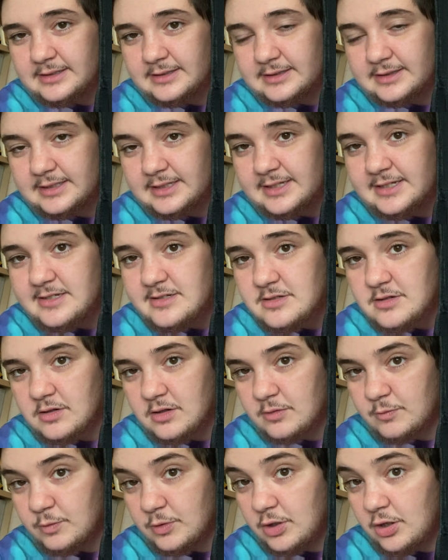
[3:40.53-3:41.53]
These
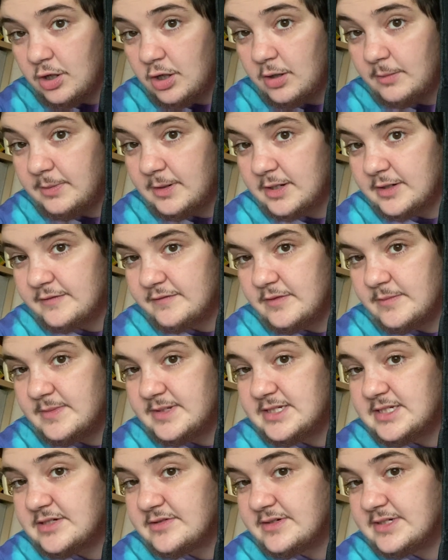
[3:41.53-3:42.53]
were all part of a
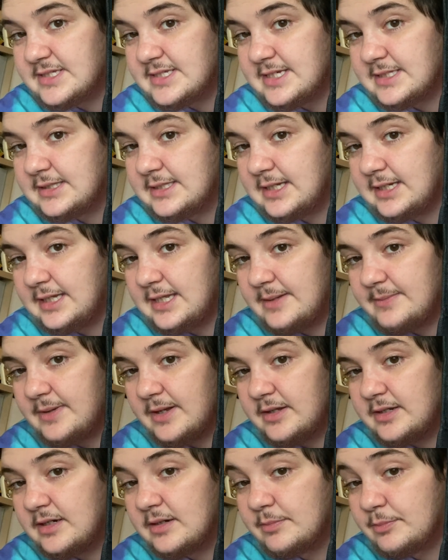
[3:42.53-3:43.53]
mystery set that came
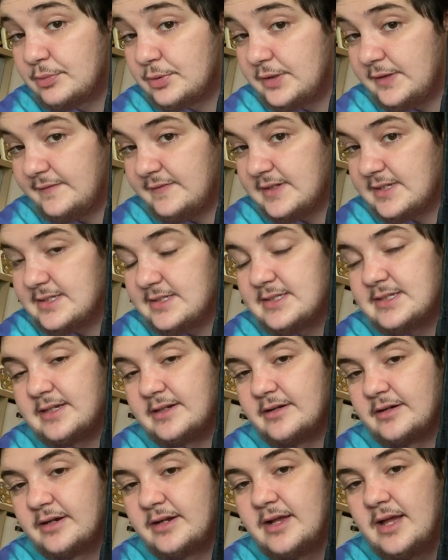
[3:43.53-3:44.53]
out in a previous
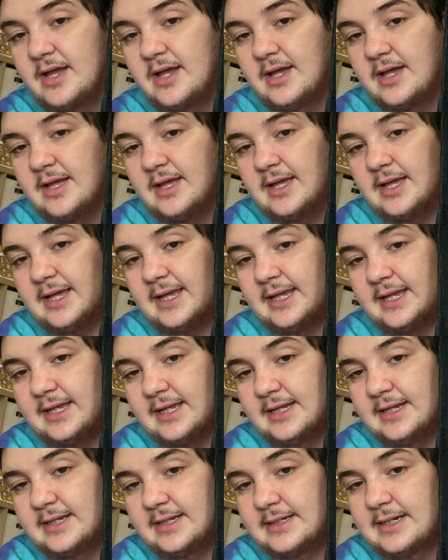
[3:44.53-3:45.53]
year,
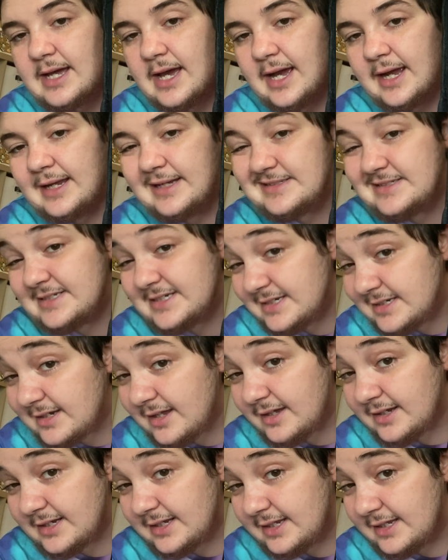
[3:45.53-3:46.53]
and I did
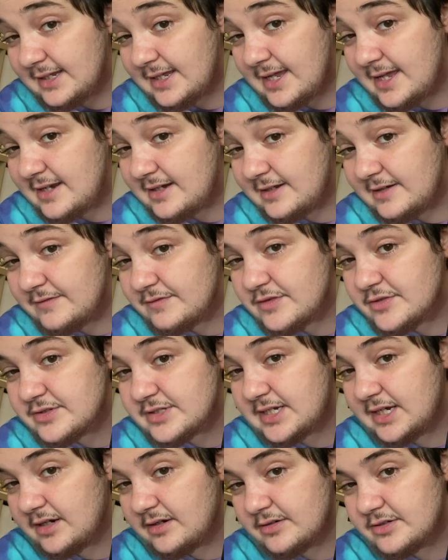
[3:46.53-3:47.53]
not get any of those
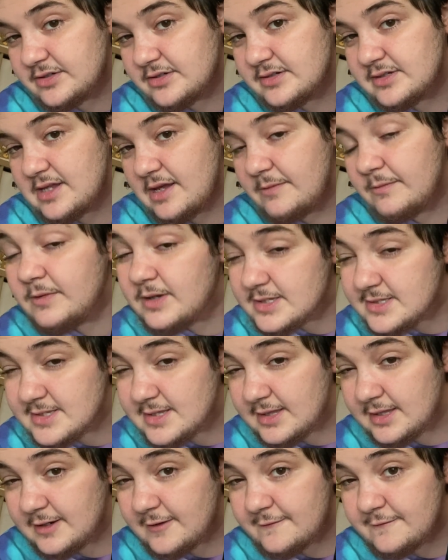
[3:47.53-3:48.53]
characters. I wasn't
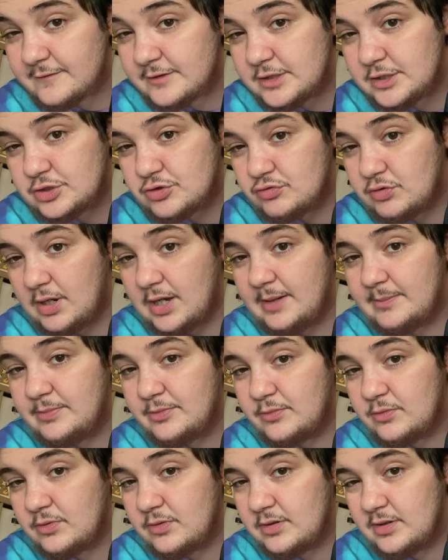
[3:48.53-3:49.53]
there for the drop
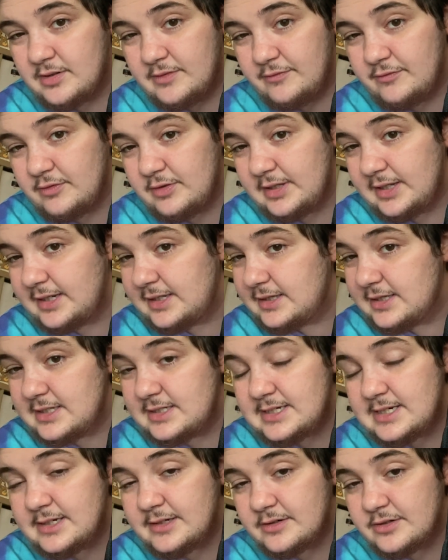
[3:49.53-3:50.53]
or for like the
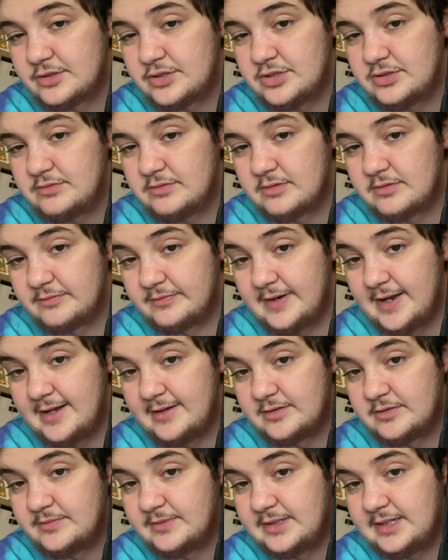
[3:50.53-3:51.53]
day or two
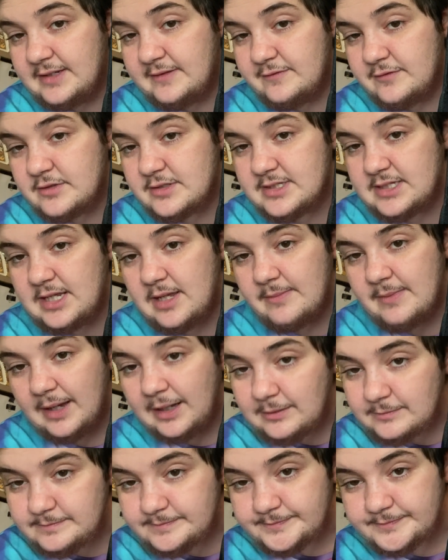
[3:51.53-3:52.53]
around when they first came out.